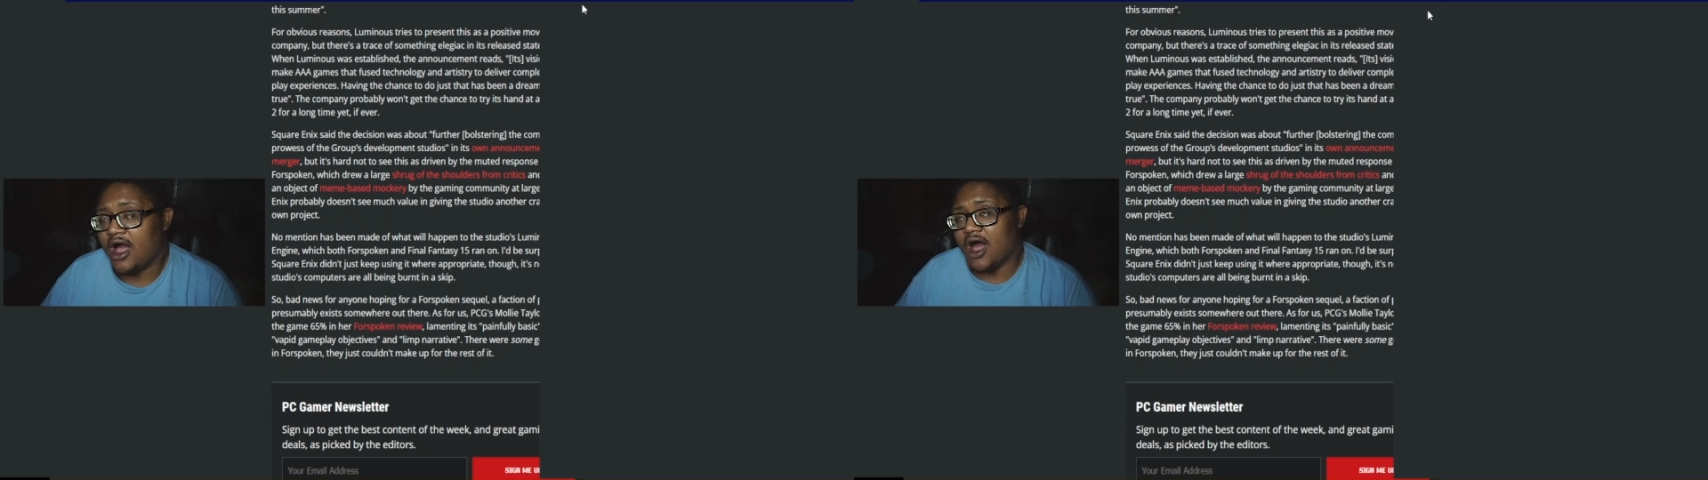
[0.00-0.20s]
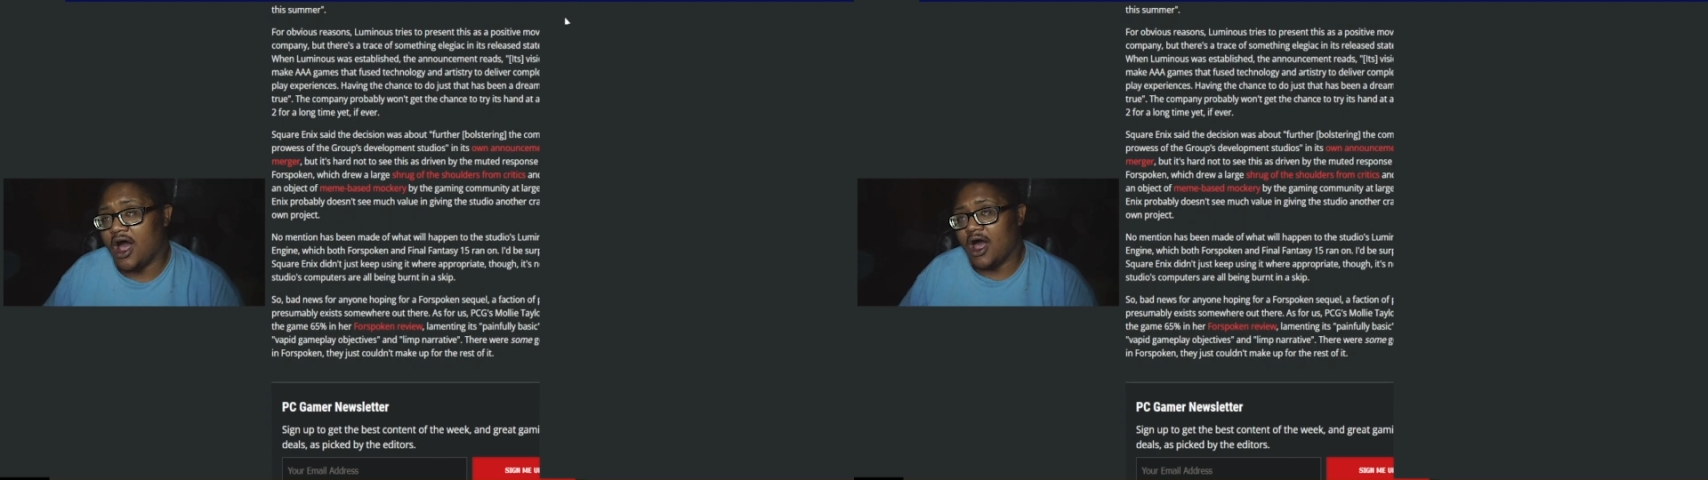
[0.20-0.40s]

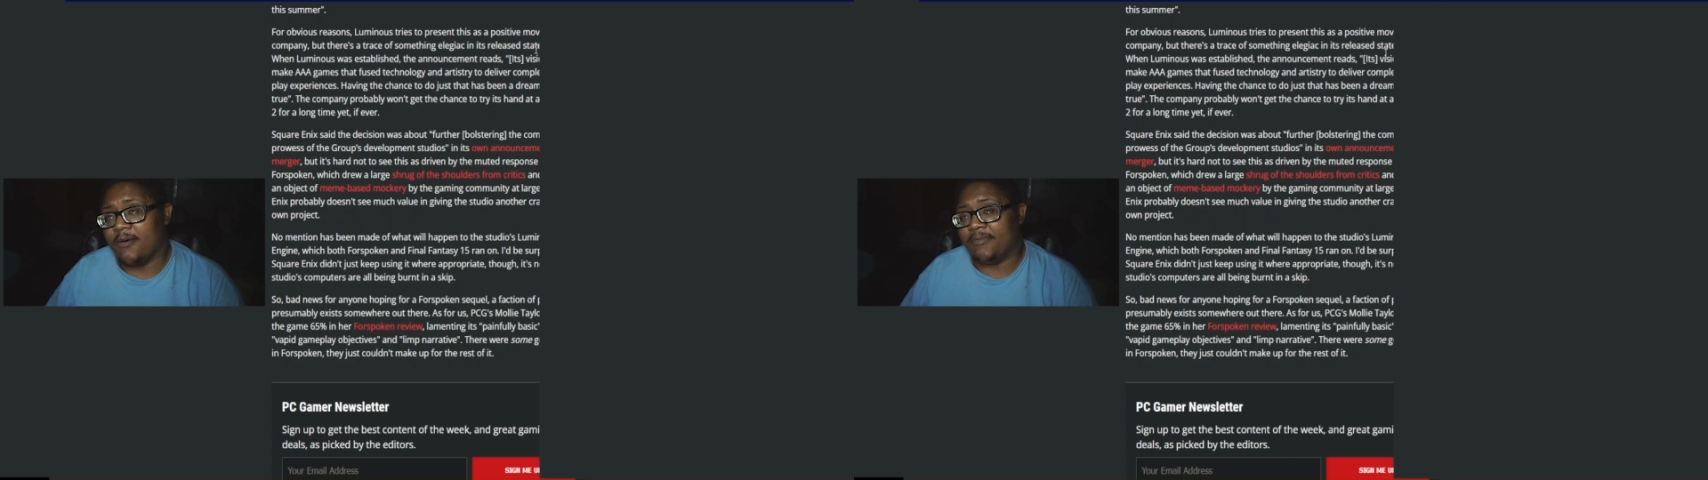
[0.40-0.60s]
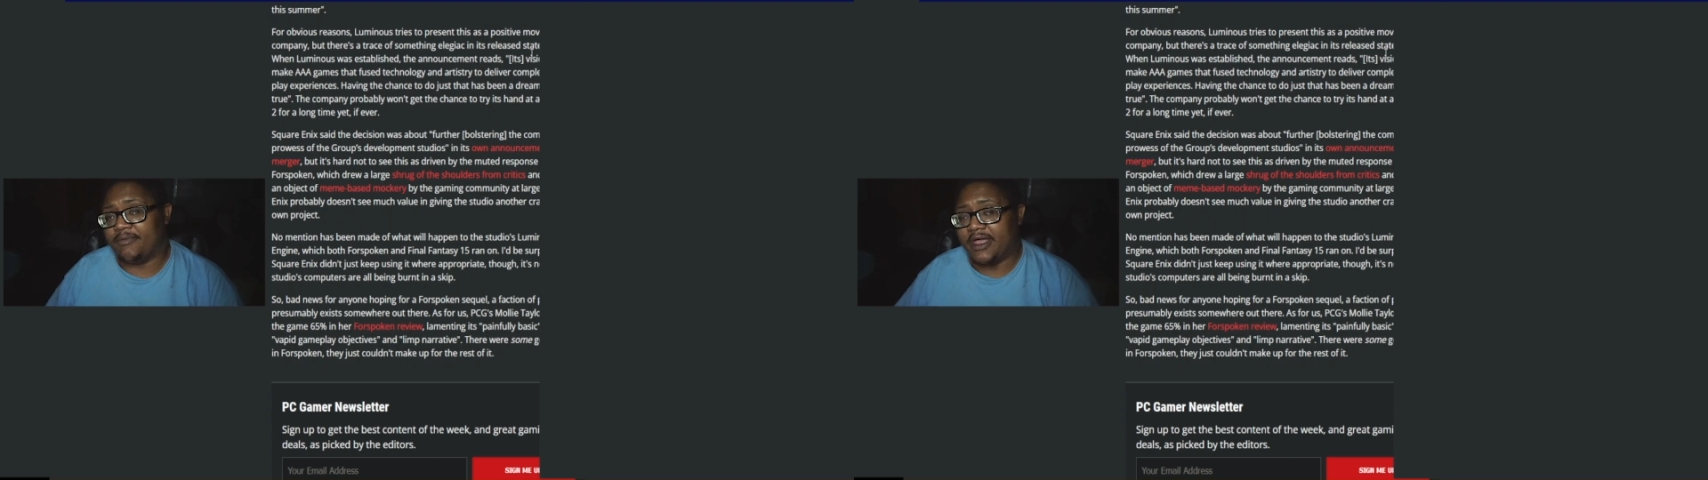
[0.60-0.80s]

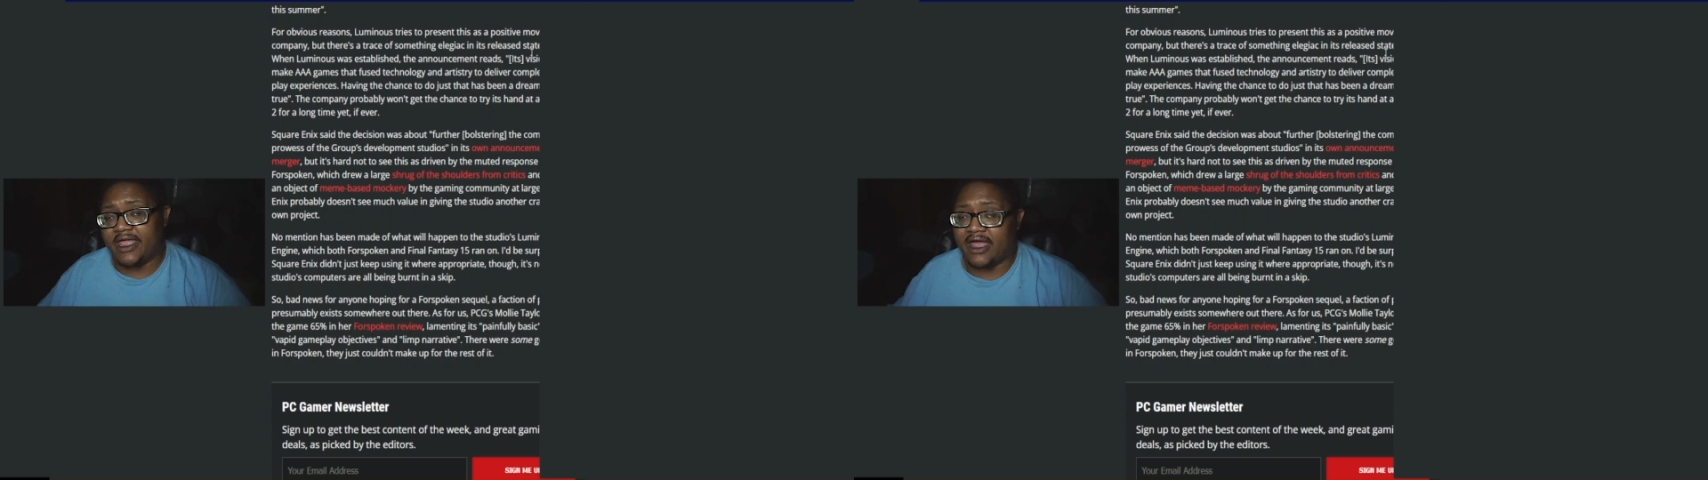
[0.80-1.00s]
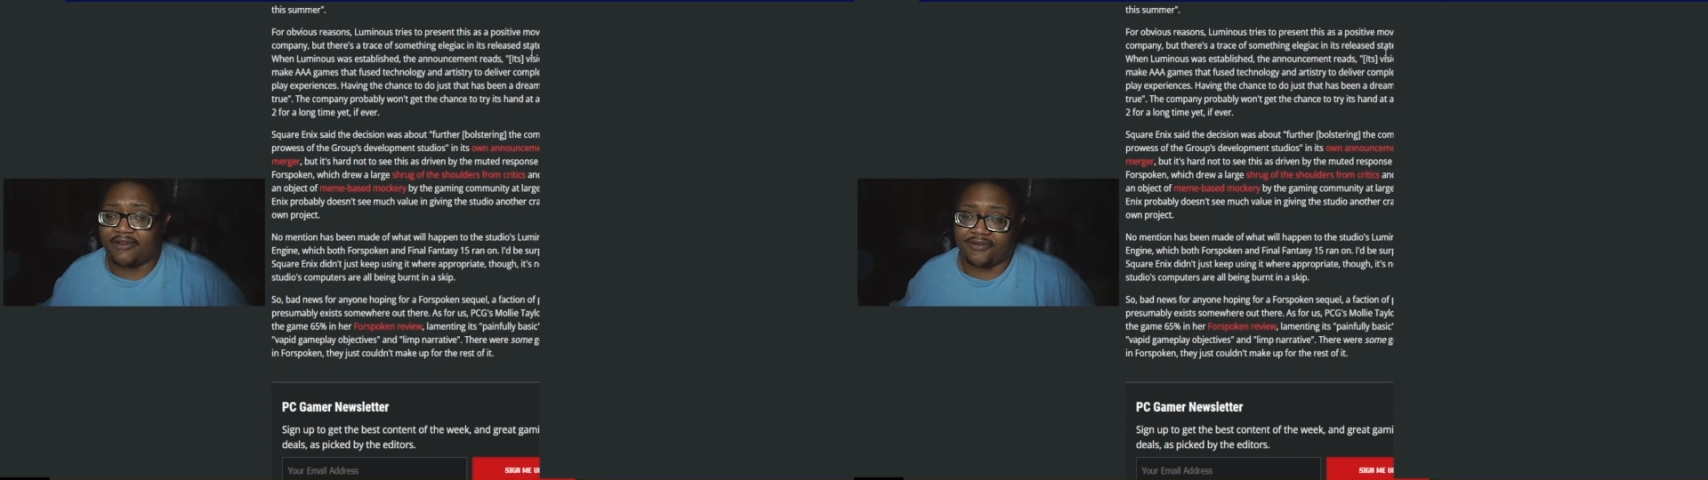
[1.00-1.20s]
But yeah,